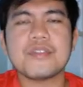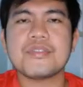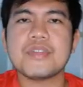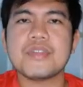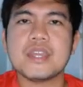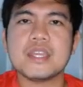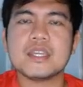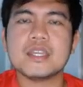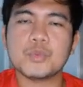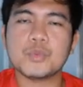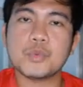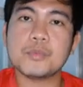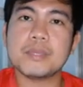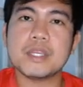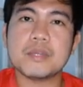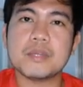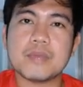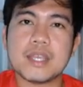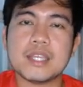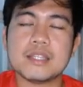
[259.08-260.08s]
I think it would
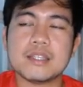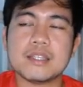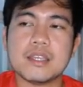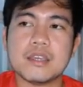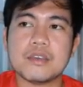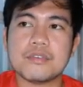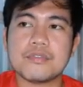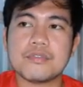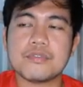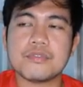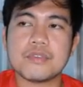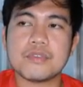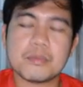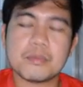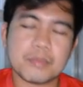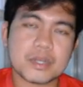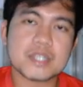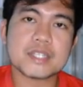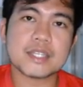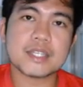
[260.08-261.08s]
be great if
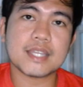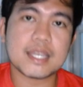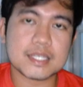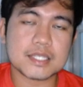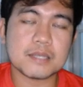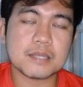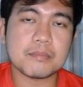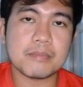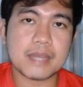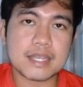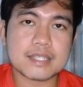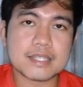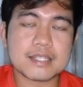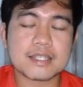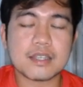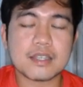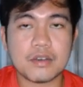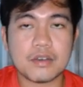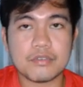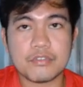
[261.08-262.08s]
a person has the
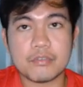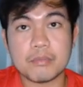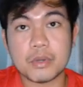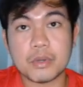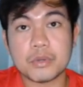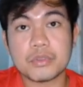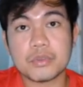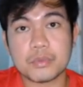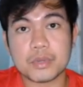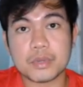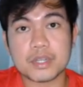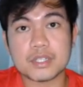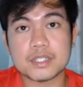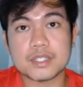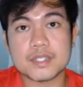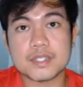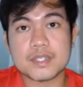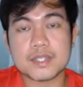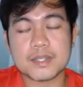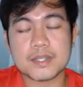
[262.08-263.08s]
best of both
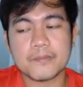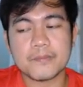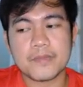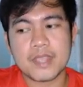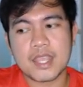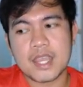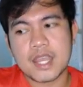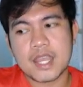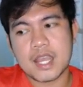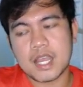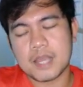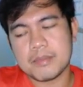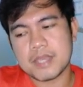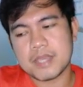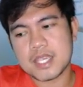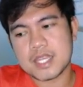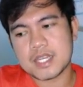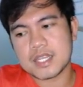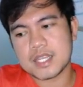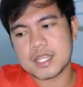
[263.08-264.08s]
worlds. I
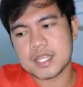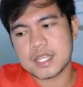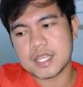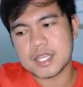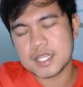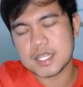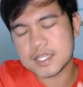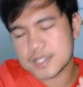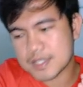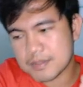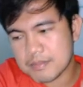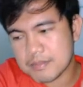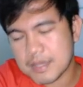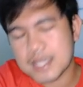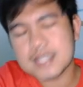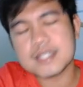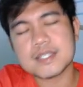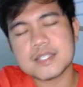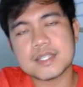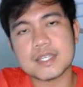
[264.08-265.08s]
mean, it's
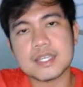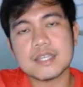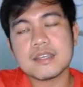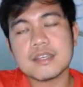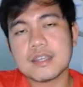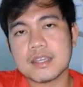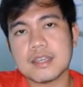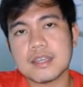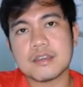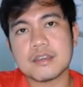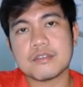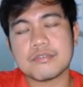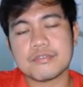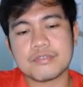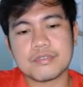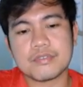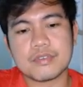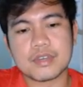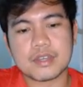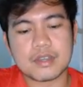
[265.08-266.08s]
amazing
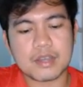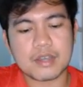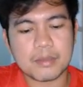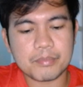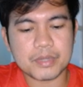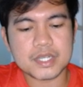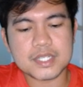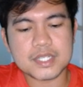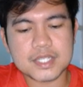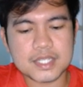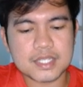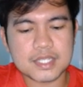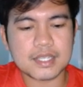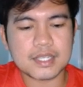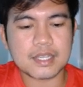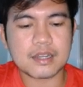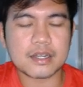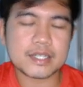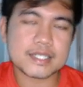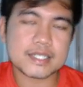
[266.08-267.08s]
if uh, a
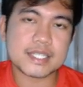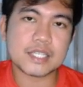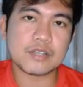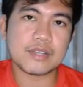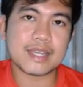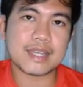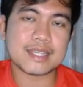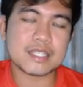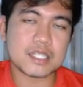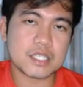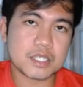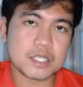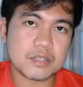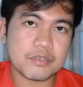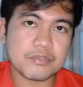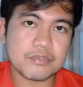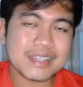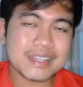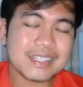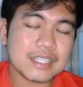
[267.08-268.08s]
person can articulate
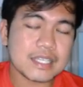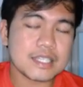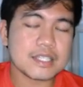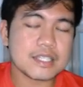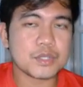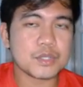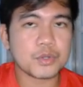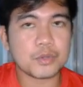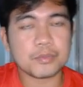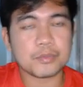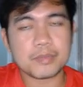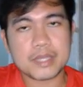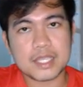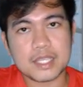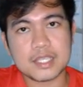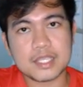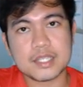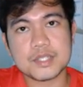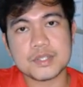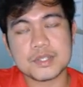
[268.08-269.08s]
his feelings or
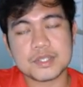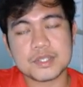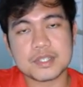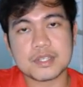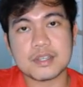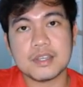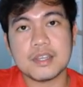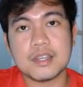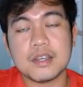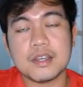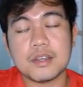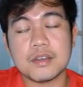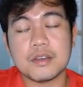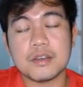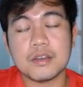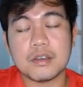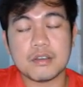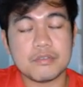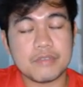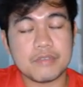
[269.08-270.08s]
opinions uh,
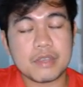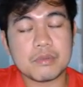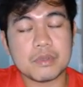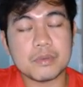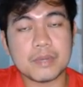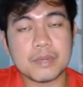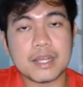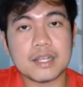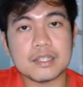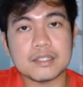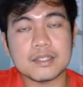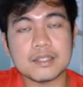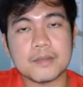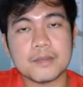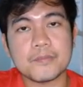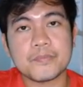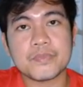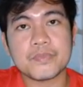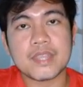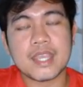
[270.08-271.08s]
uh, very
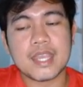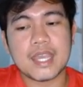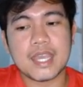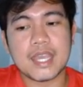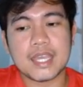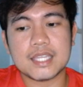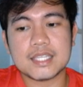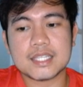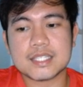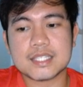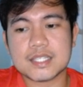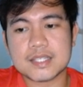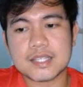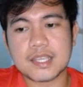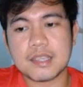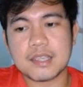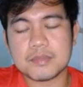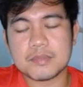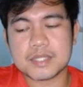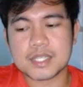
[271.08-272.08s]
well, and at the
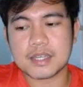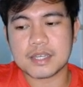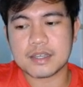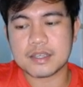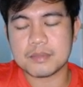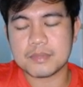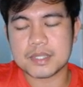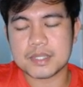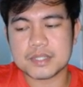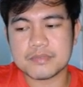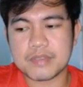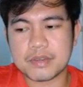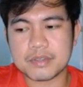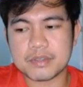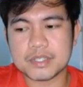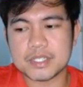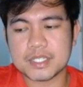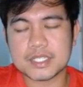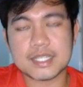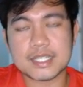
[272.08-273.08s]
same time, he's
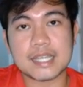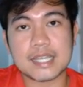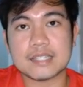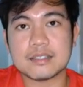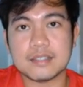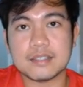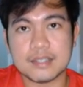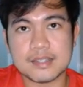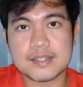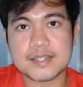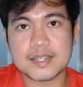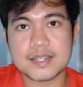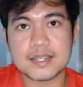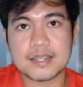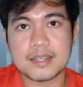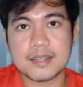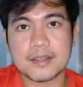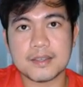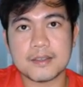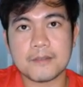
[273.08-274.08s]
very good at
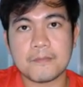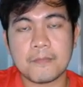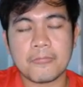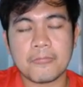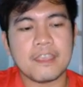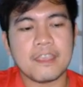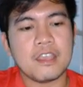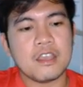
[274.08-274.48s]
listening.